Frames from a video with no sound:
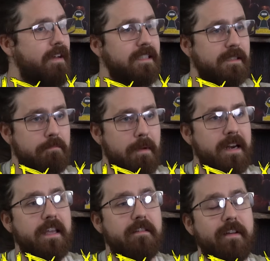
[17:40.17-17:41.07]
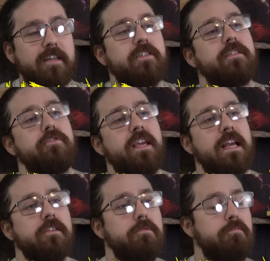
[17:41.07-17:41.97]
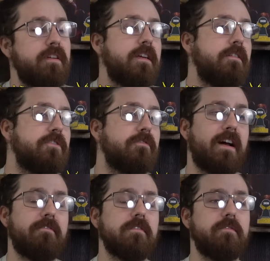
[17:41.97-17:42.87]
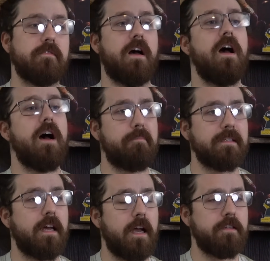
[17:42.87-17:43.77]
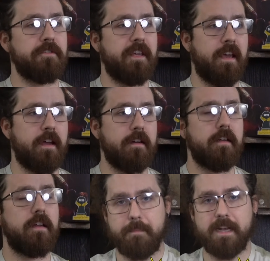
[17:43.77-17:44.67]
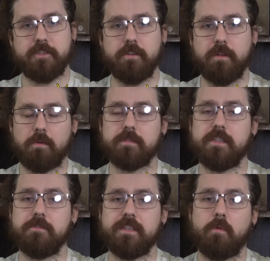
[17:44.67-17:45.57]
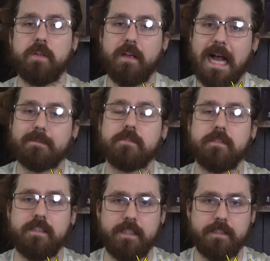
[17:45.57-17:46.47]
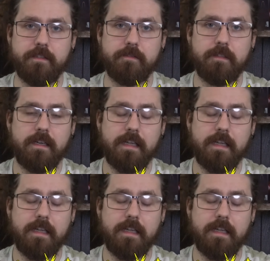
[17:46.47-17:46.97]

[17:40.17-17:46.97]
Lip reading: as many innovations as you can to bring your survival level up as high as you can, and make sure you only use it when you absolutely need to.